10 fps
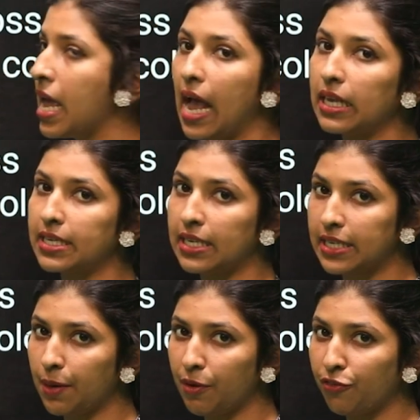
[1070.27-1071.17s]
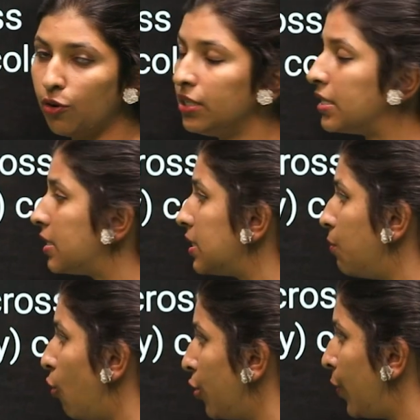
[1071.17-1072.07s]
As I said before, this is a
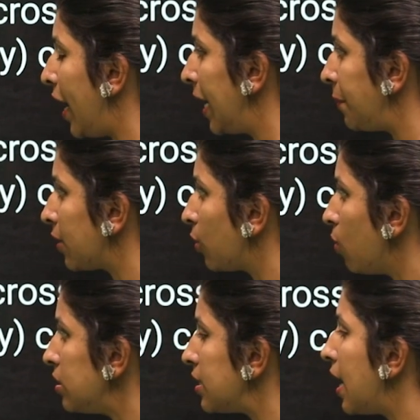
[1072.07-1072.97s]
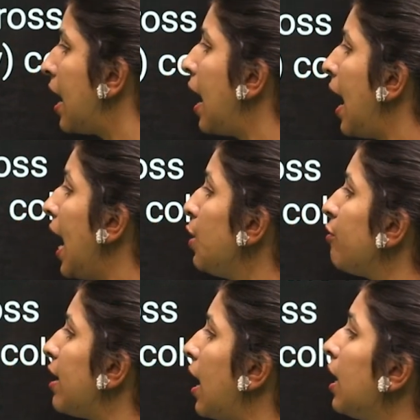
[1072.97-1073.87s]
monohybrid cross and
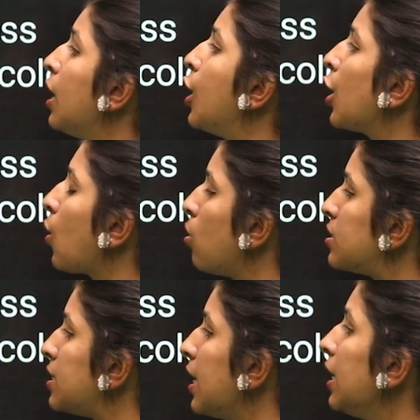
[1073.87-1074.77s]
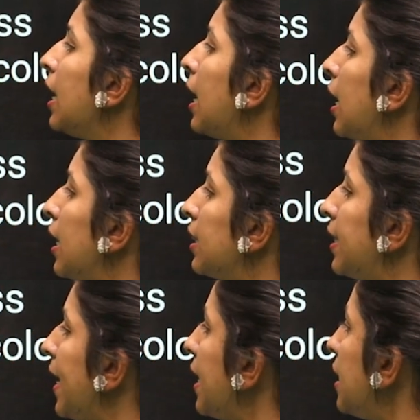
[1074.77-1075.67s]
we are crossing
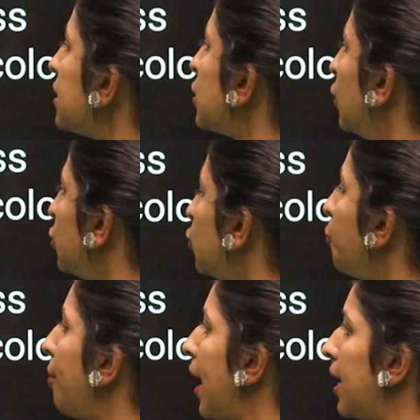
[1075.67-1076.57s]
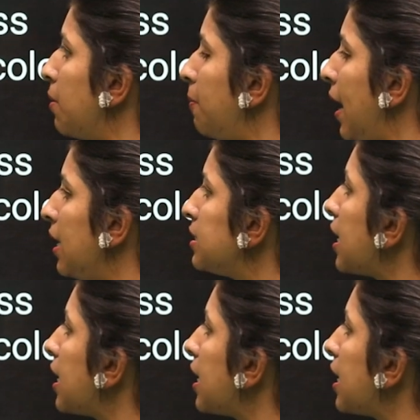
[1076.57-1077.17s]
these two parent plants